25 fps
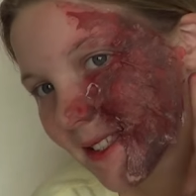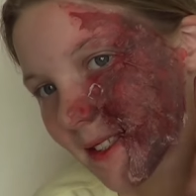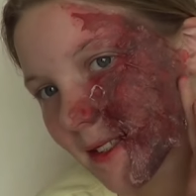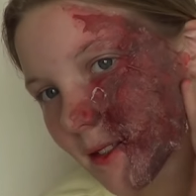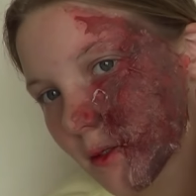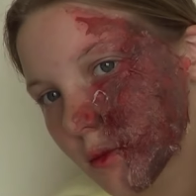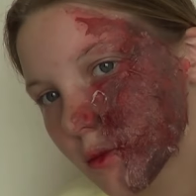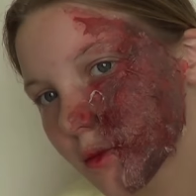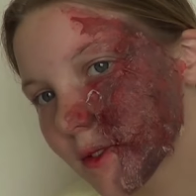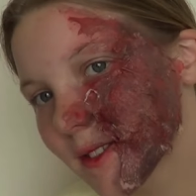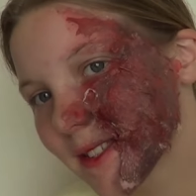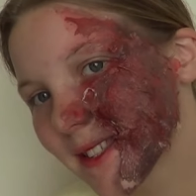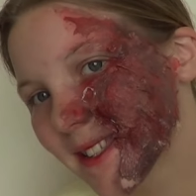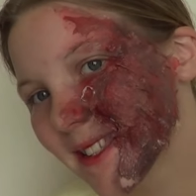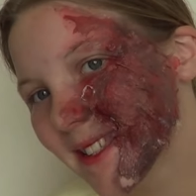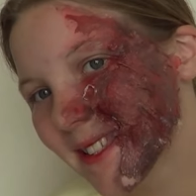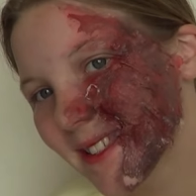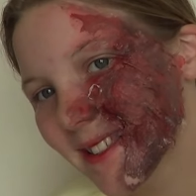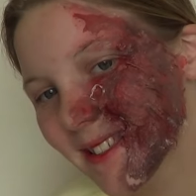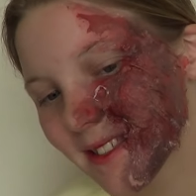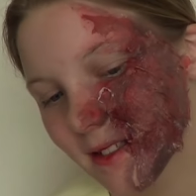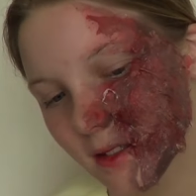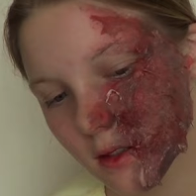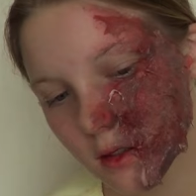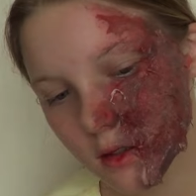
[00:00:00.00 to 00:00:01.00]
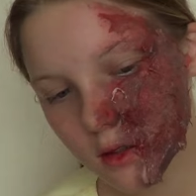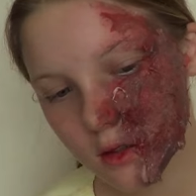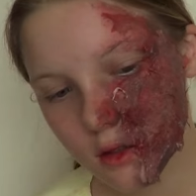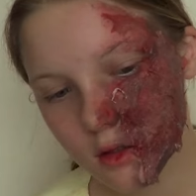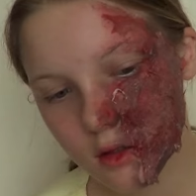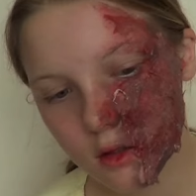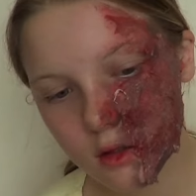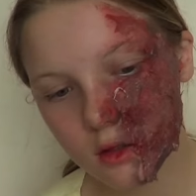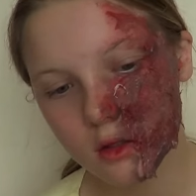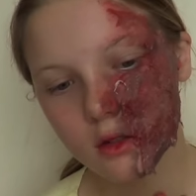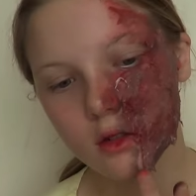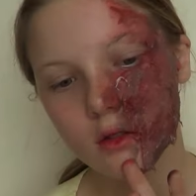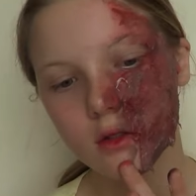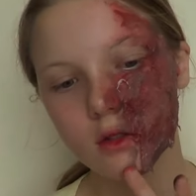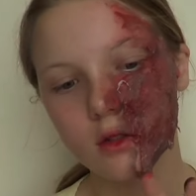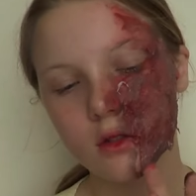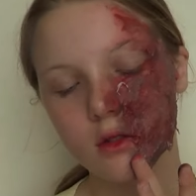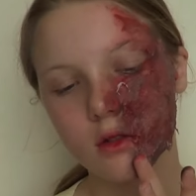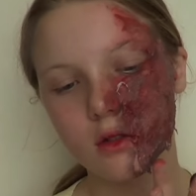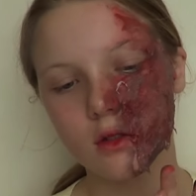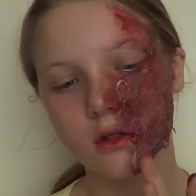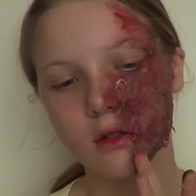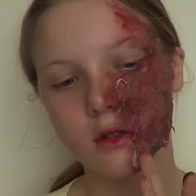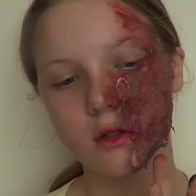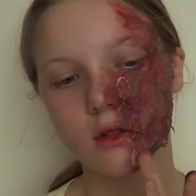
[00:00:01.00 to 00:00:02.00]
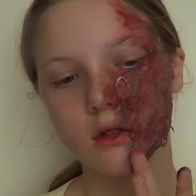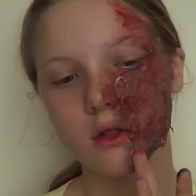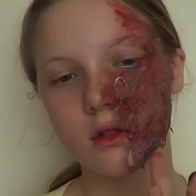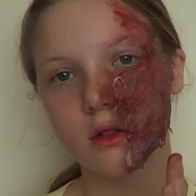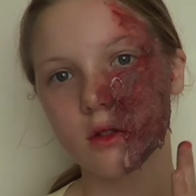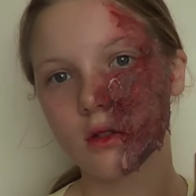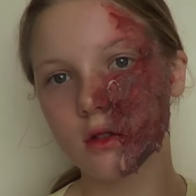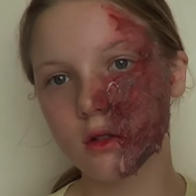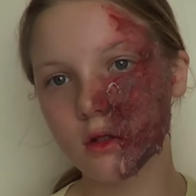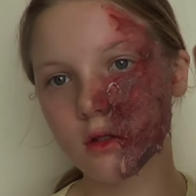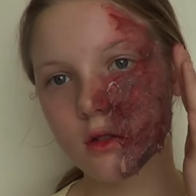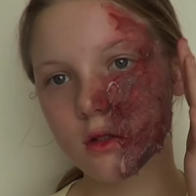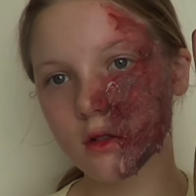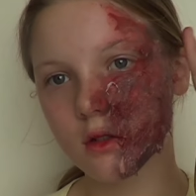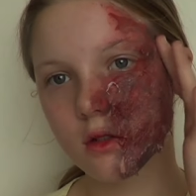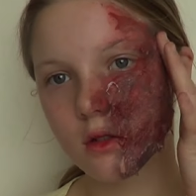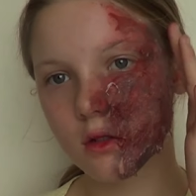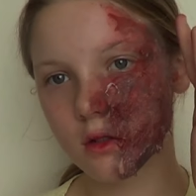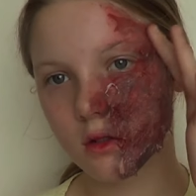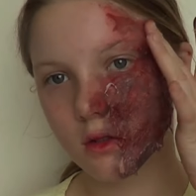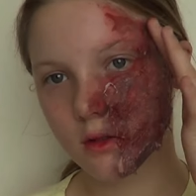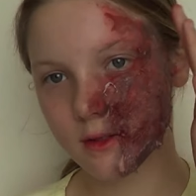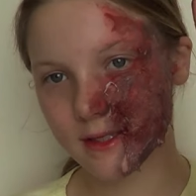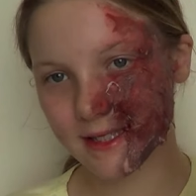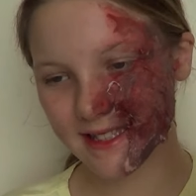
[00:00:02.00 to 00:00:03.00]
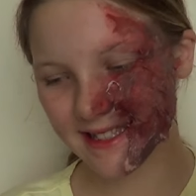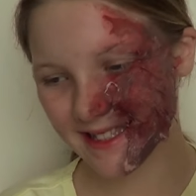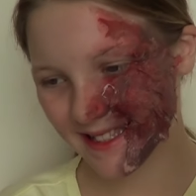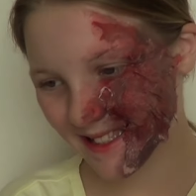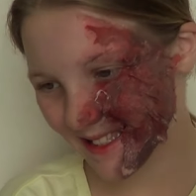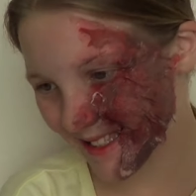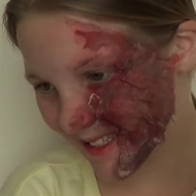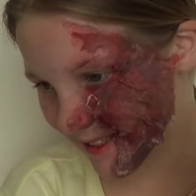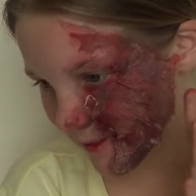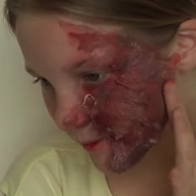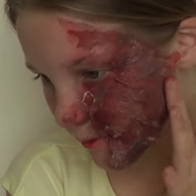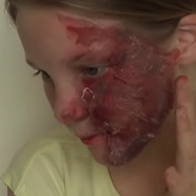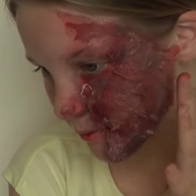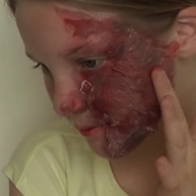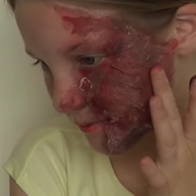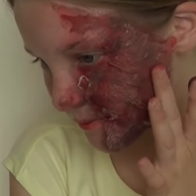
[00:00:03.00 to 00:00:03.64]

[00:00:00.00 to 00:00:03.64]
rose it up a bit. And then I'm just smiling